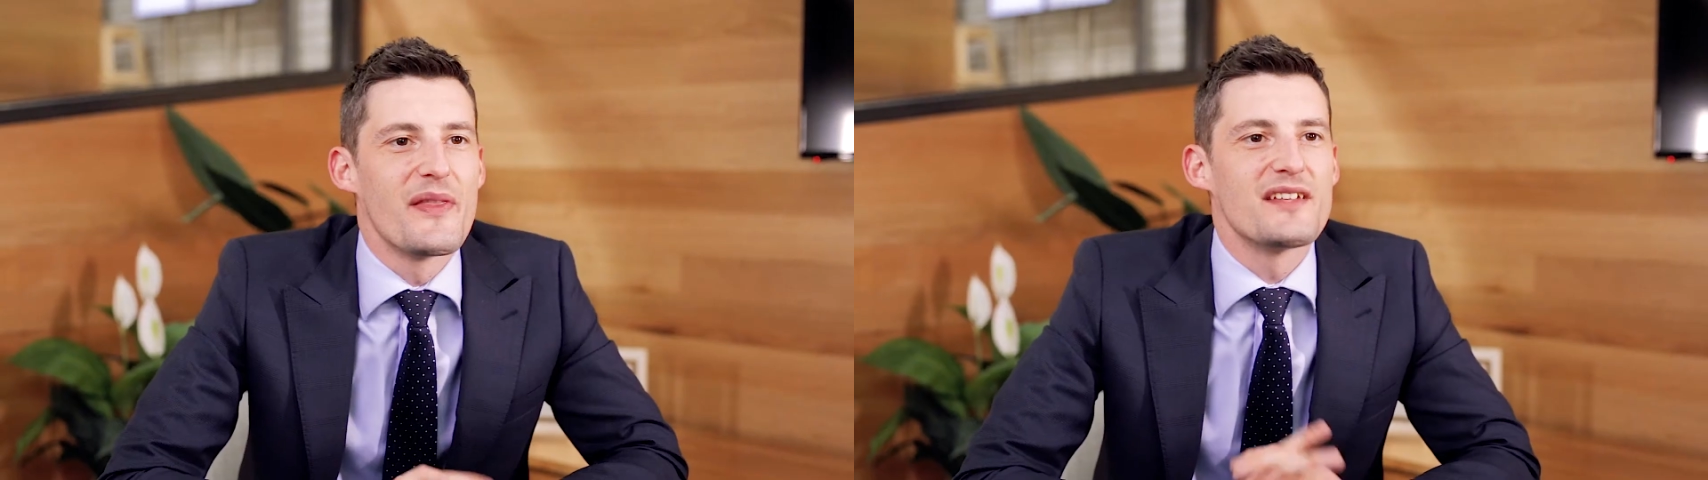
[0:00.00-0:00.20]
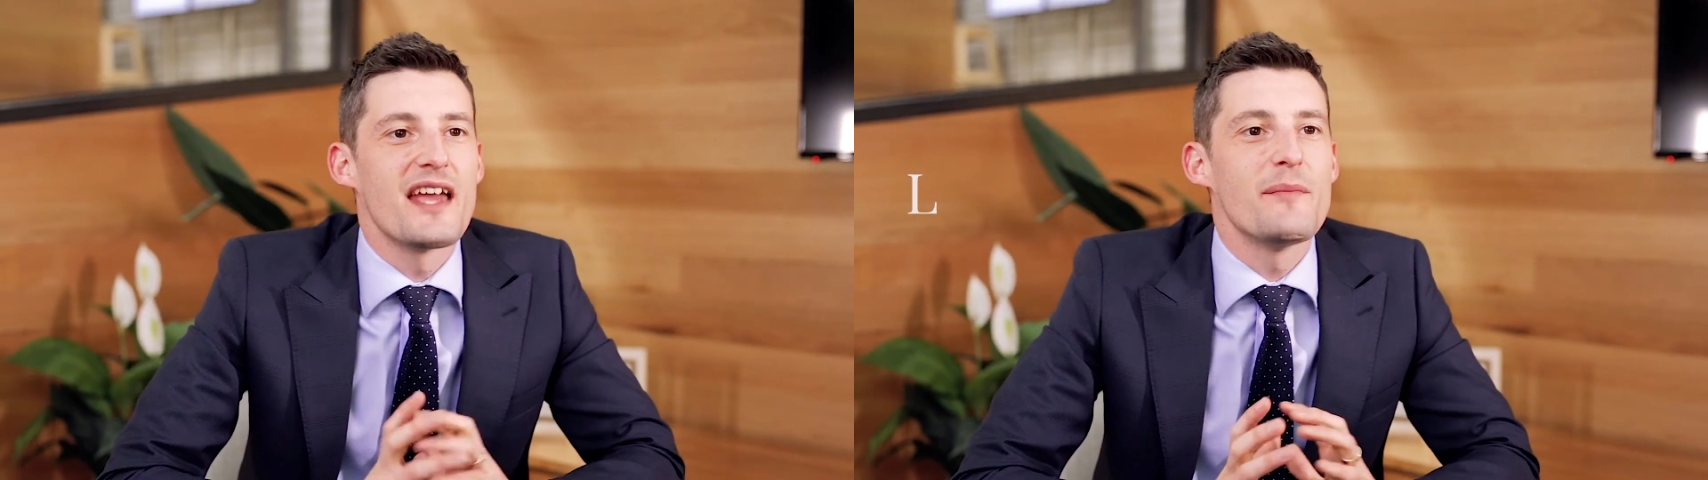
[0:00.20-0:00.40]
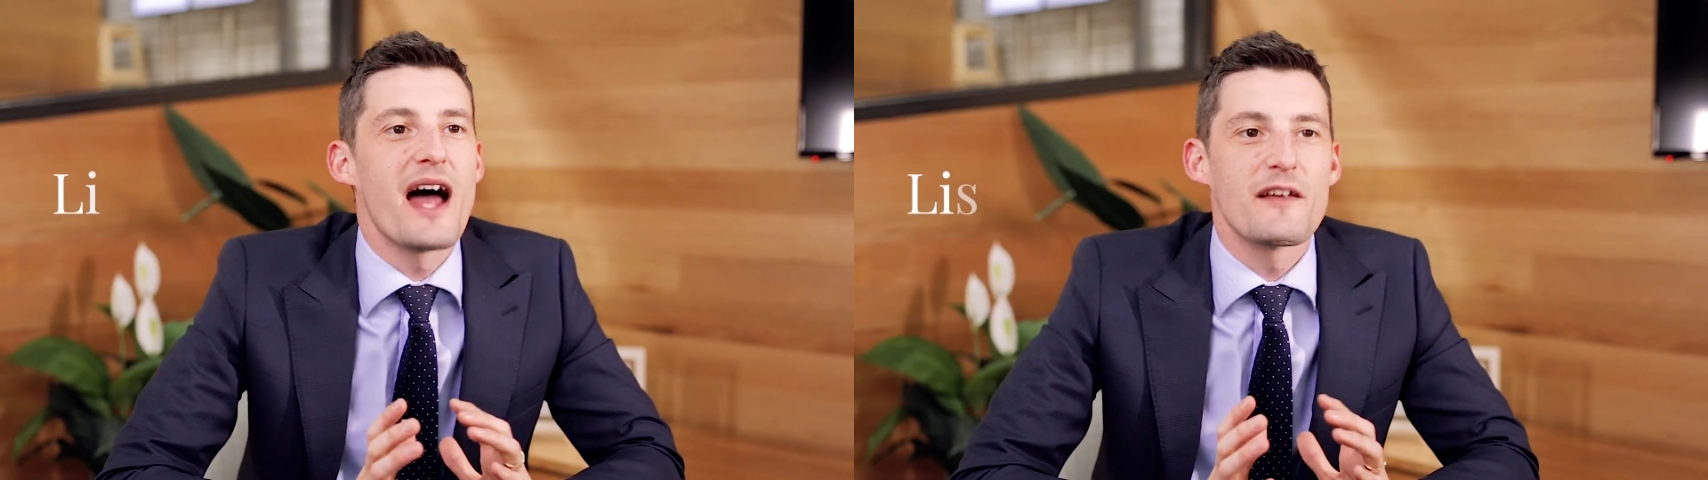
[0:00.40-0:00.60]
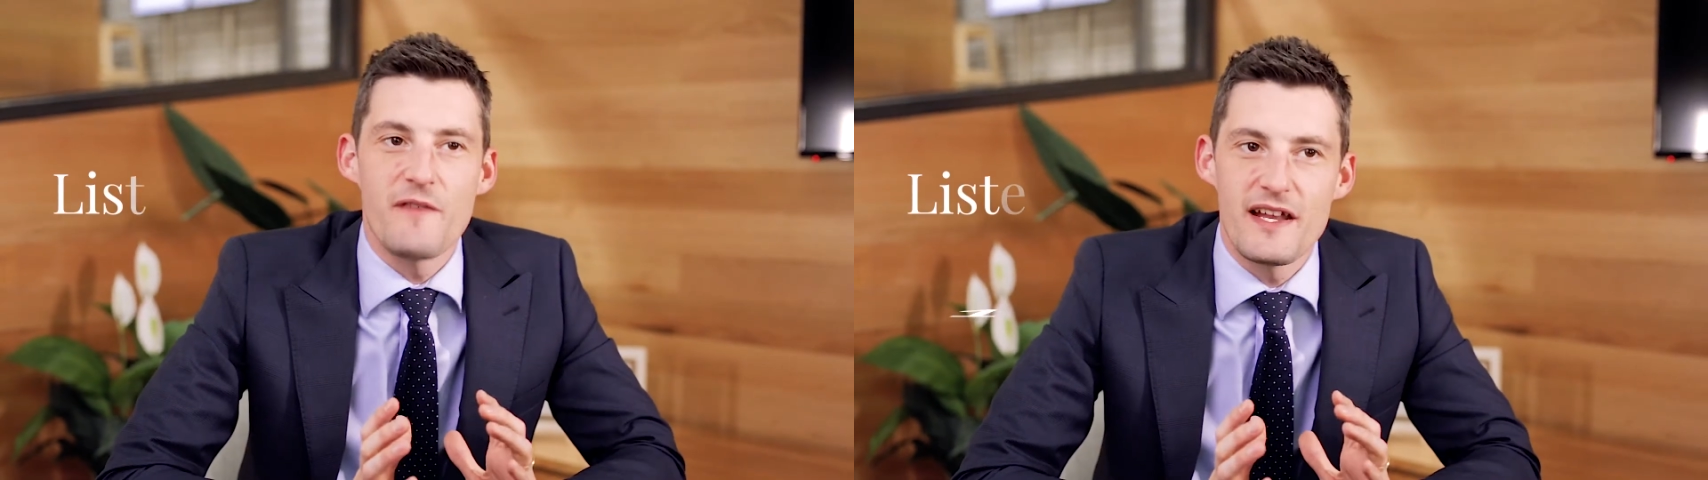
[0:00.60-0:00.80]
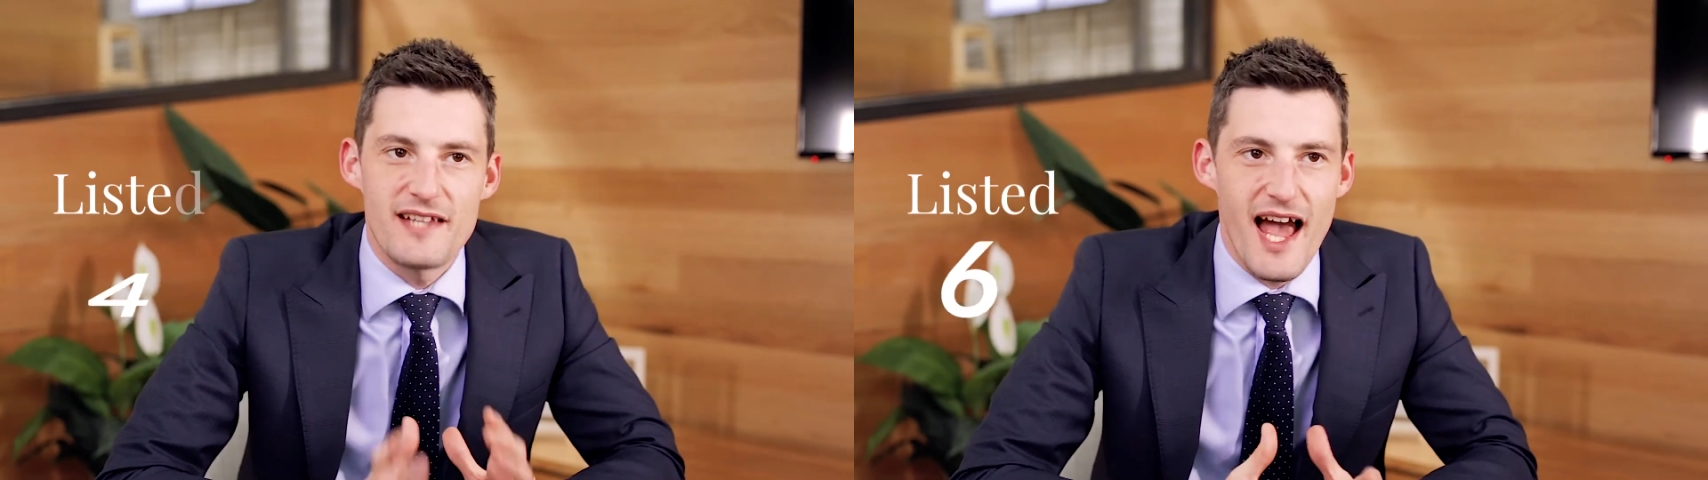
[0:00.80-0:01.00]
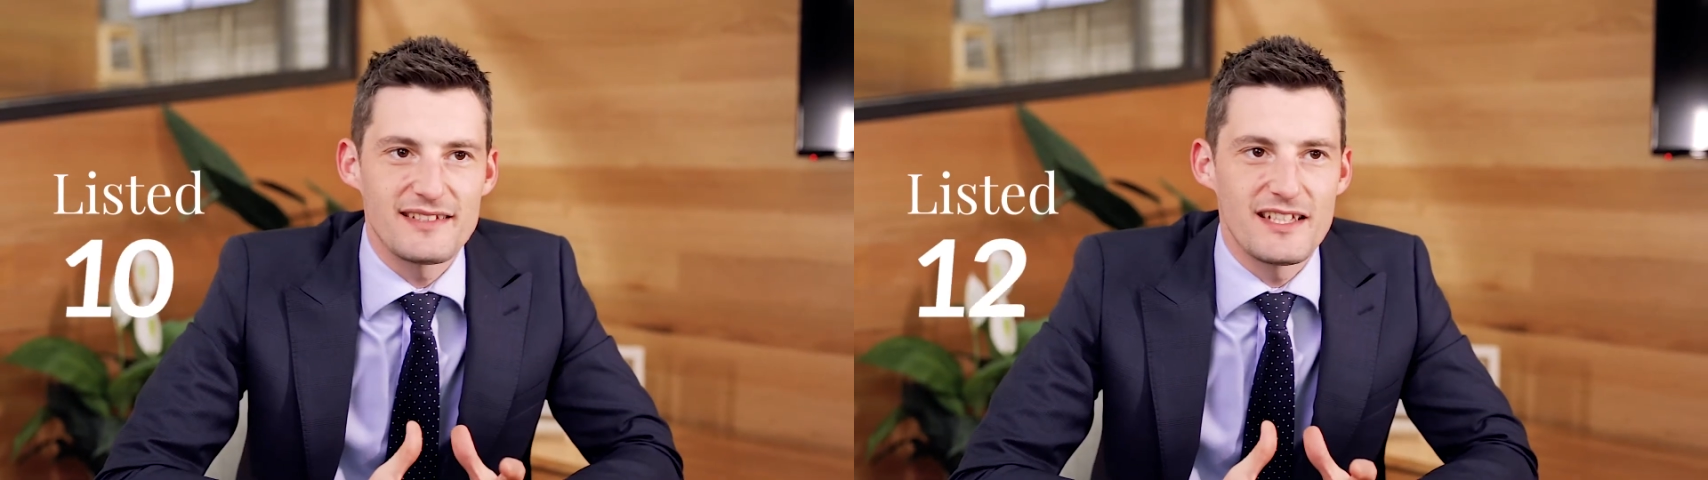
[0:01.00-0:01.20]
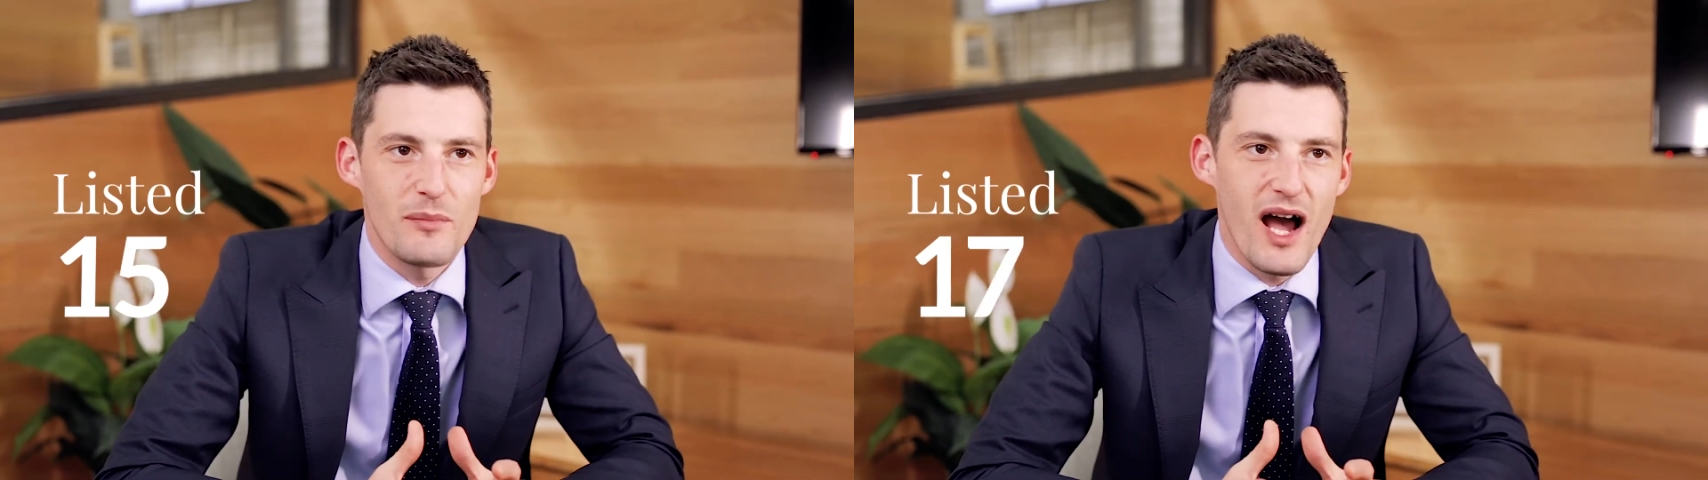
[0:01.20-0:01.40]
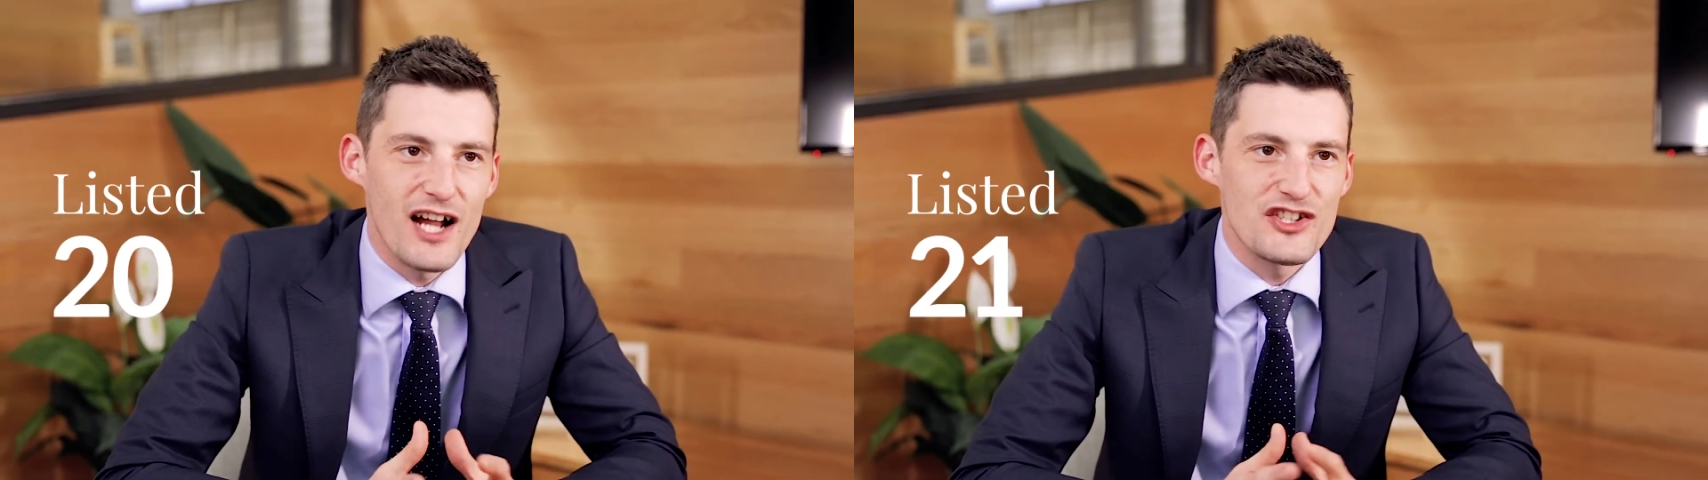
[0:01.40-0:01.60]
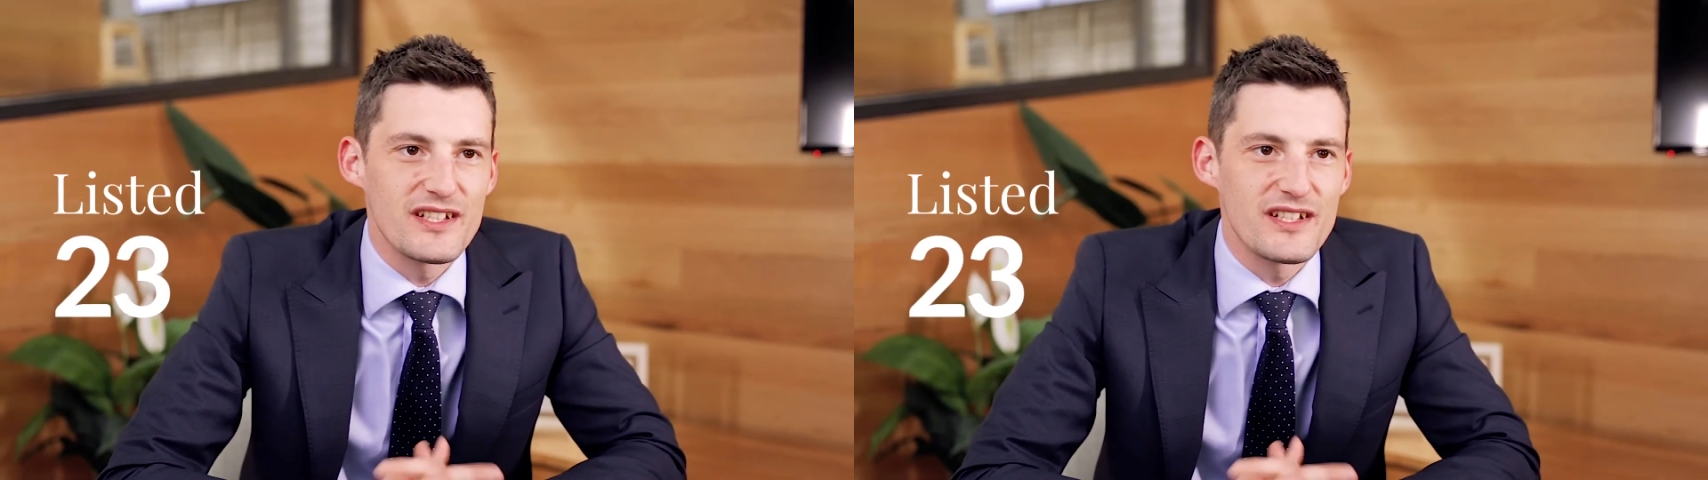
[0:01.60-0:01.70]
The team had a fantastic March,